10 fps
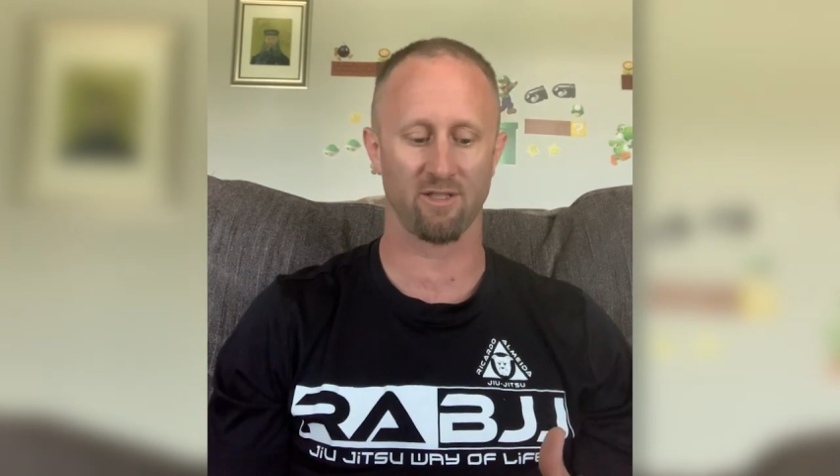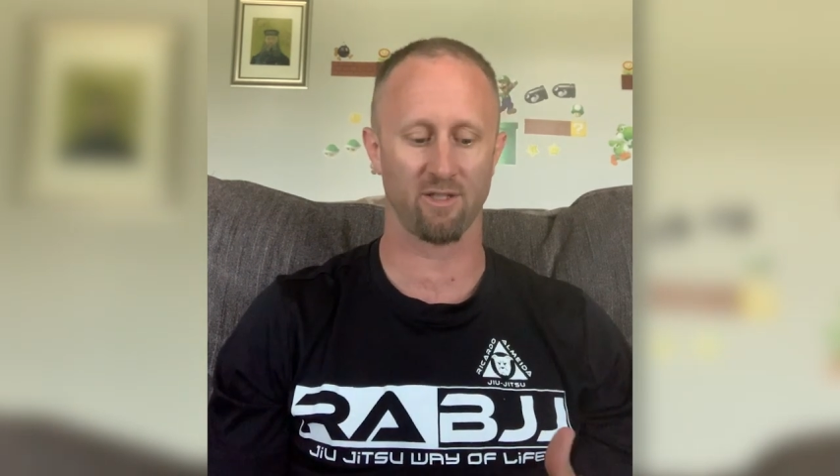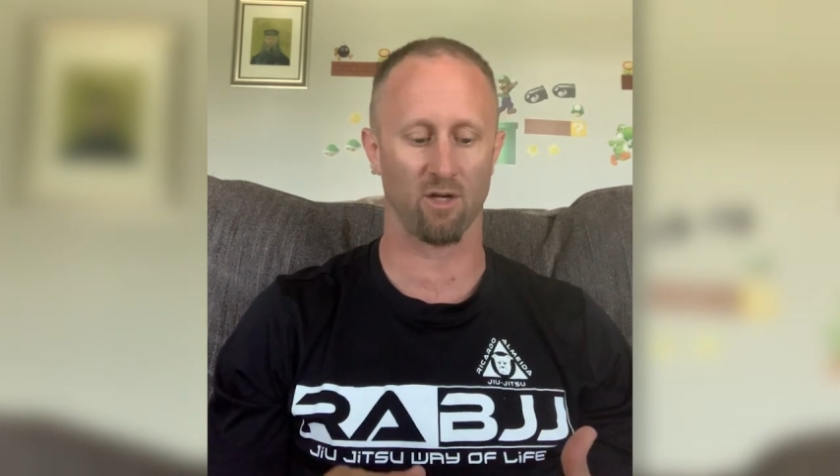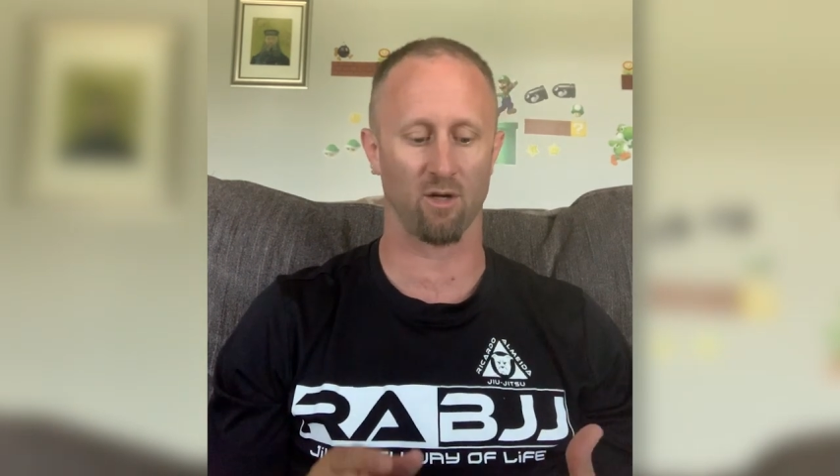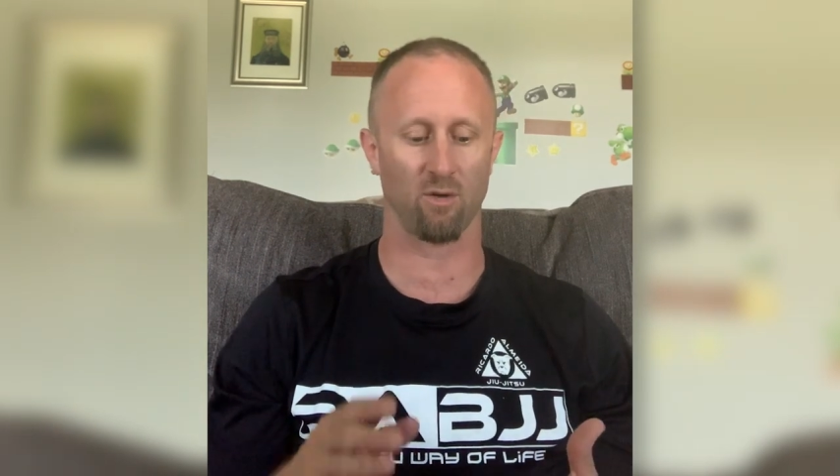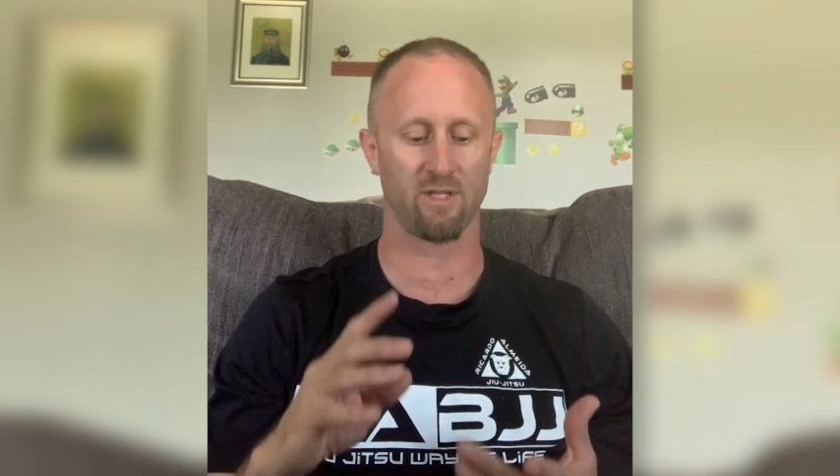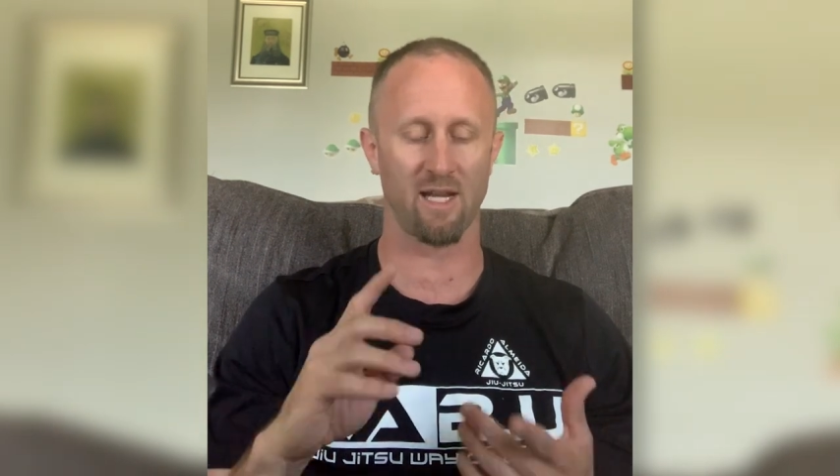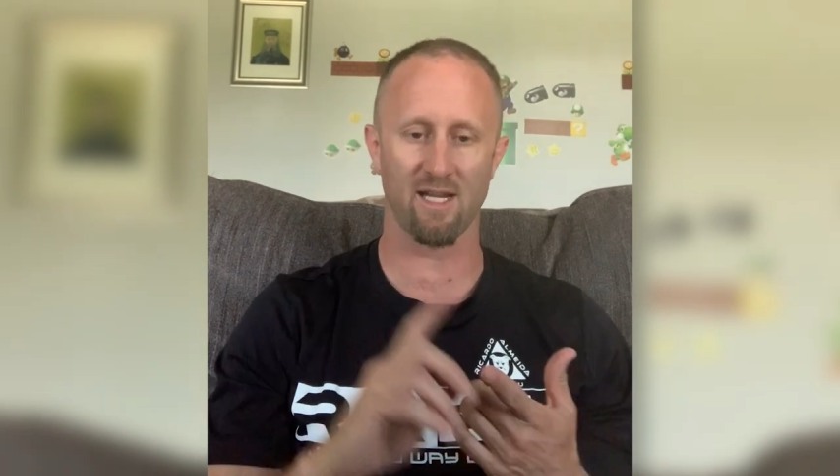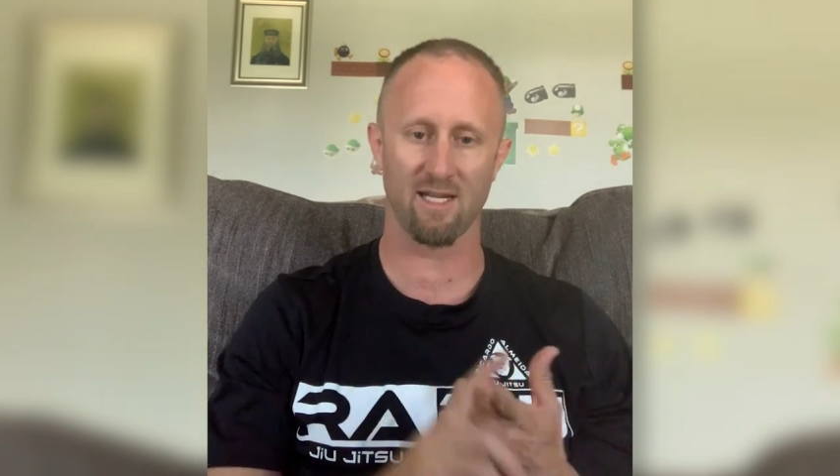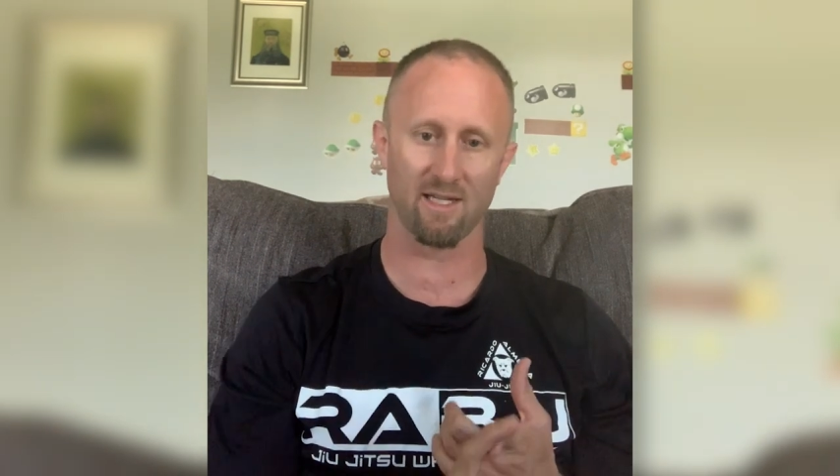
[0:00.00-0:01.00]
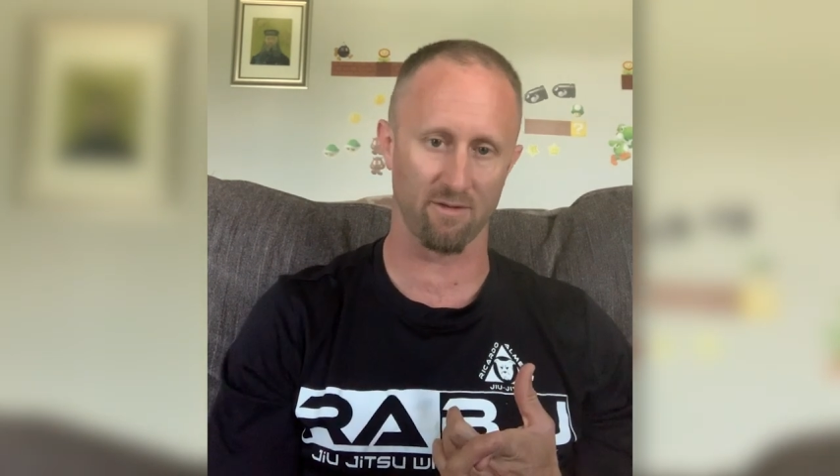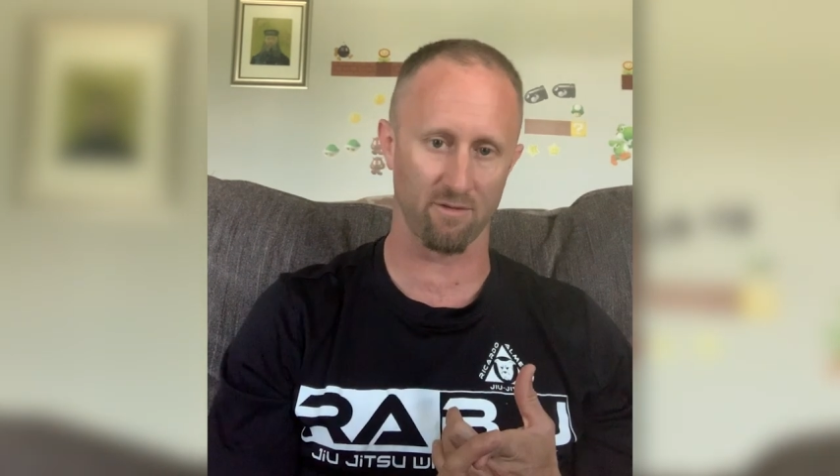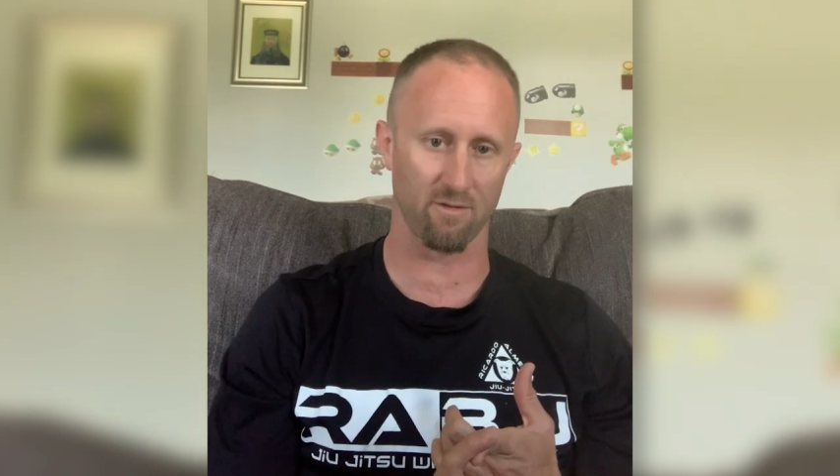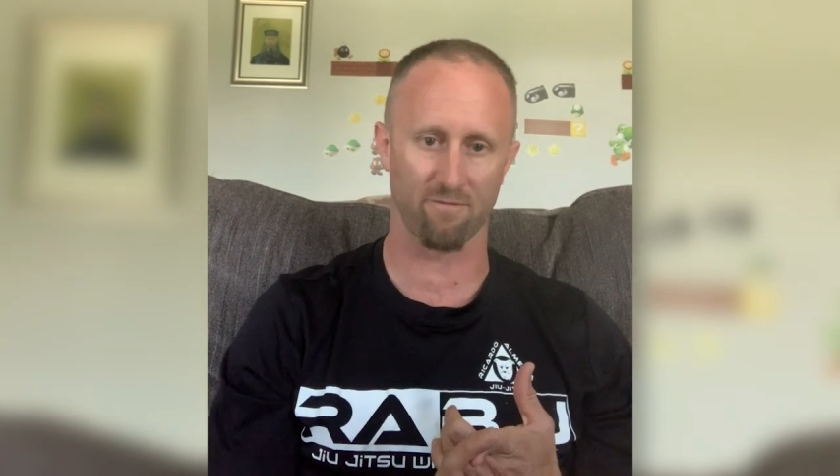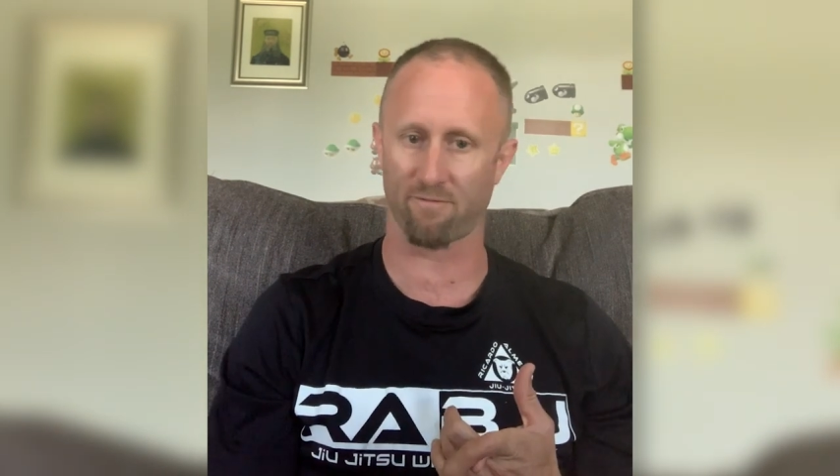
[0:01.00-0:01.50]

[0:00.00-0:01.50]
you know, taking in